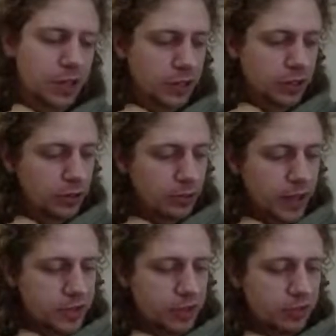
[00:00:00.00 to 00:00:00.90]

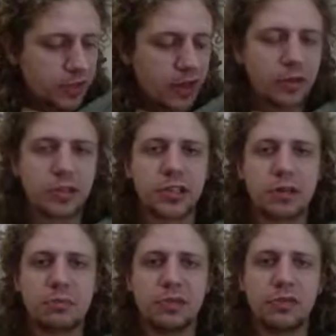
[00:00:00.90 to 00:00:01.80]
Master found
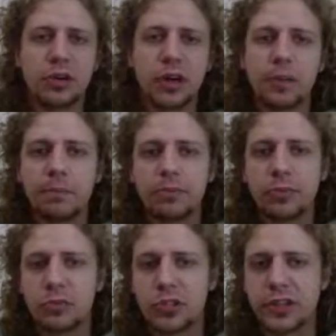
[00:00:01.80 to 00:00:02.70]
knight b4,
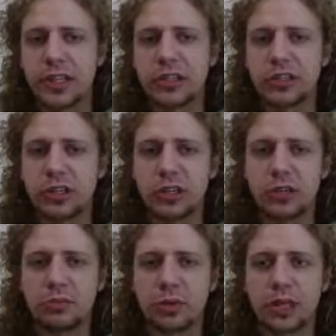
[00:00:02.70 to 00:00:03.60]
which I think is a
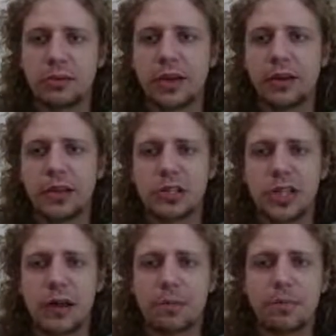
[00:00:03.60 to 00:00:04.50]
good preliminary
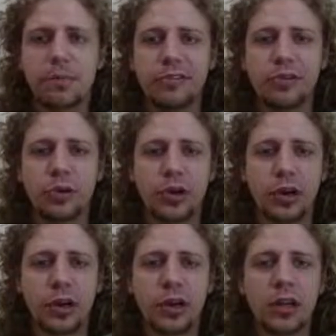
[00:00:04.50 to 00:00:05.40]
step
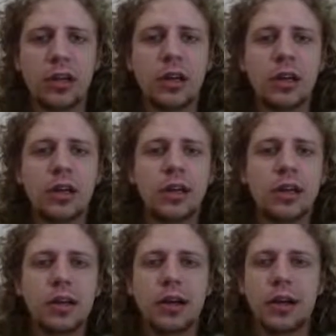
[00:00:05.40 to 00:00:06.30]
for
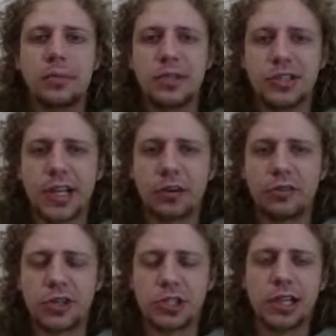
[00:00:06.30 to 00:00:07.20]
these
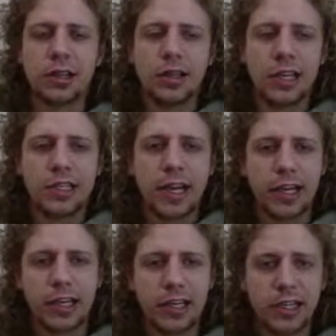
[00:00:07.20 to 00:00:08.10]
sacrificial and
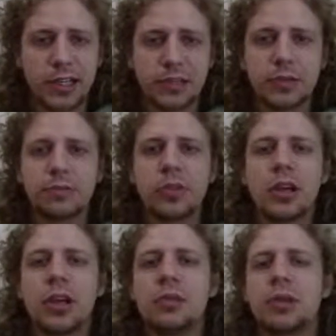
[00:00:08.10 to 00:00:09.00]
attacking ideas,
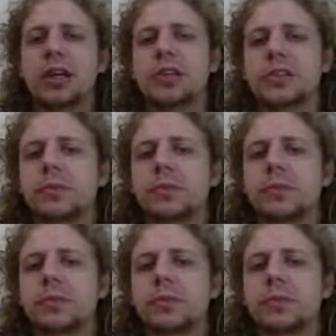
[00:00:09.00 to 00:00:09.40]
because